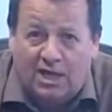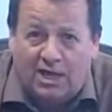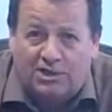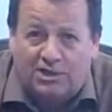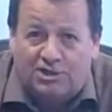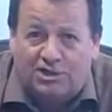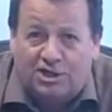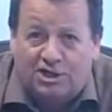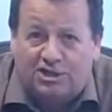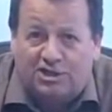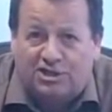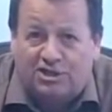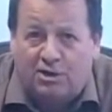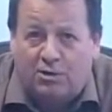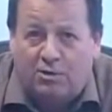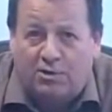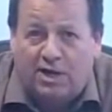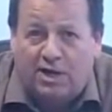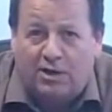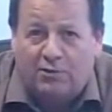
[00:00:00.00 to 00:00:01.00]
He has just
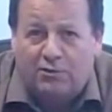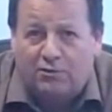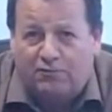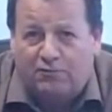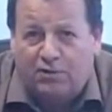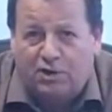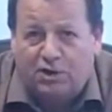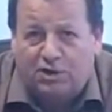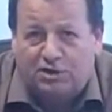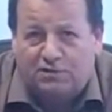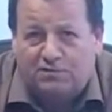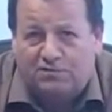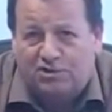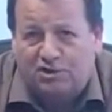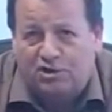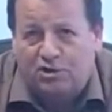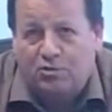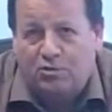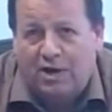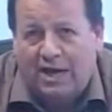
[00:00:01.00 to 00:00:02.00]
sold out the first
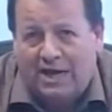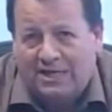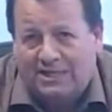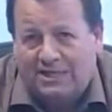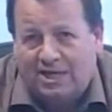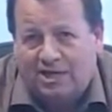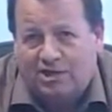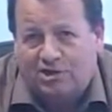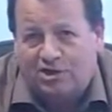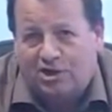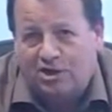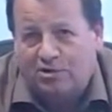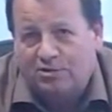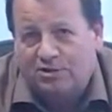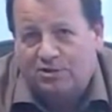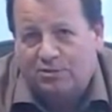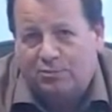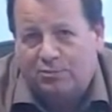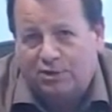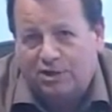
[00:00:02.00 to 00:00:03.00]
of 2 8-hour
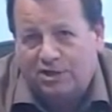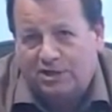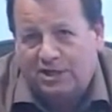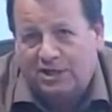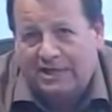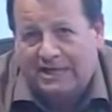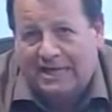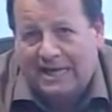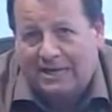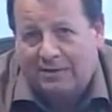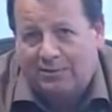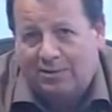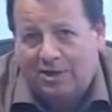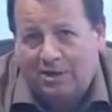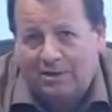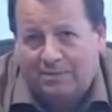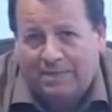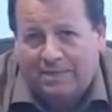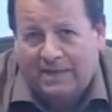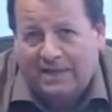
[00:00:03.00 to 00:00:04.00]
shows at Brixton
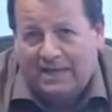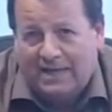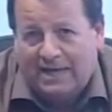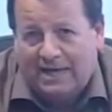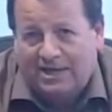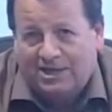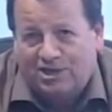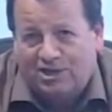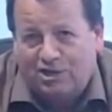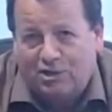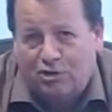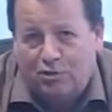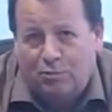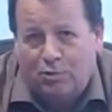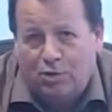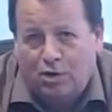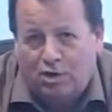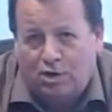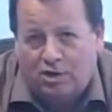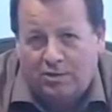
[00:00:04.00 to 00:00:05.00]
Academy, and his new
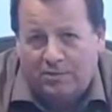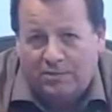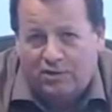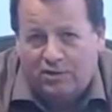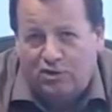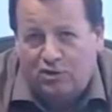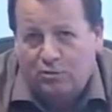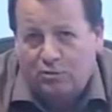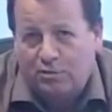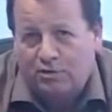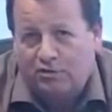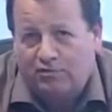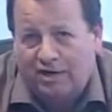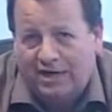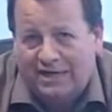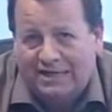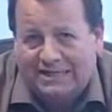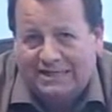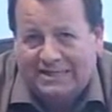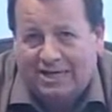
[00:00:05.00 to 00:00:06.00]
book, Human
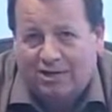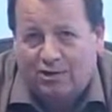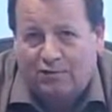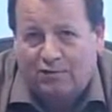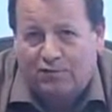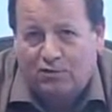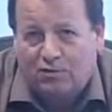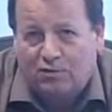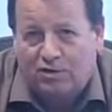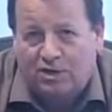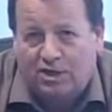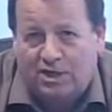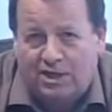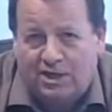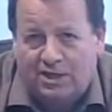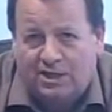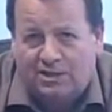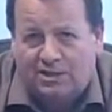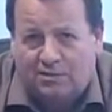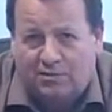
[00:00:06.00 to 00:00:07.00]
Race, Get Off Your
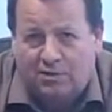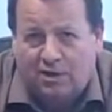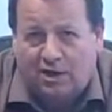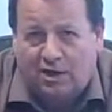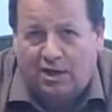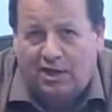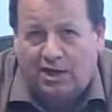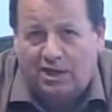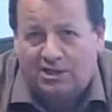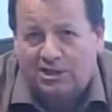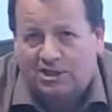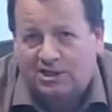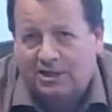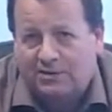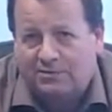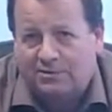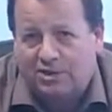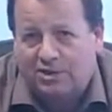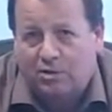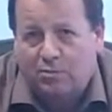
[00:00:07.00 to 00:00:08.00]
Knees, The Lion
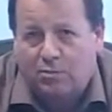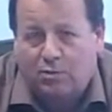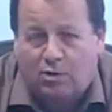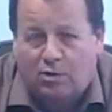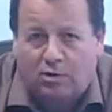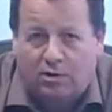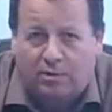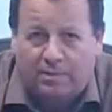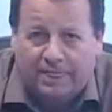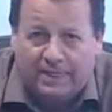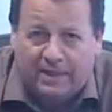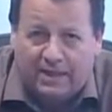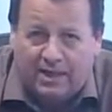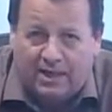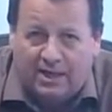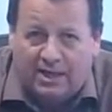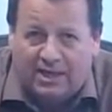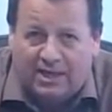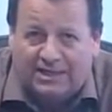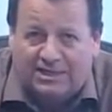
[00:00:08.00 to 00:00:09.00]
Sleeps No More,
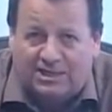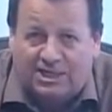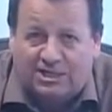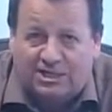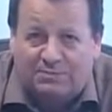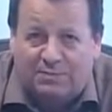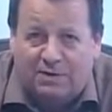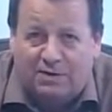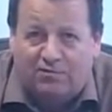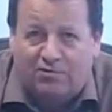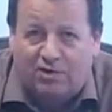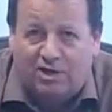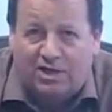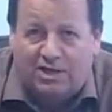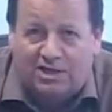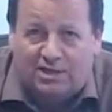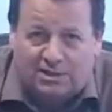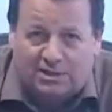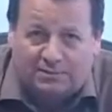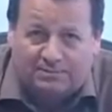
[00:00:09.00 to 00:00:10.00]
has just been
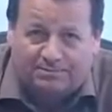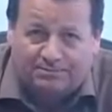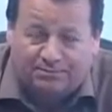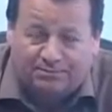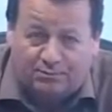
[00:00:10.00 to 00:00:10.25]
released.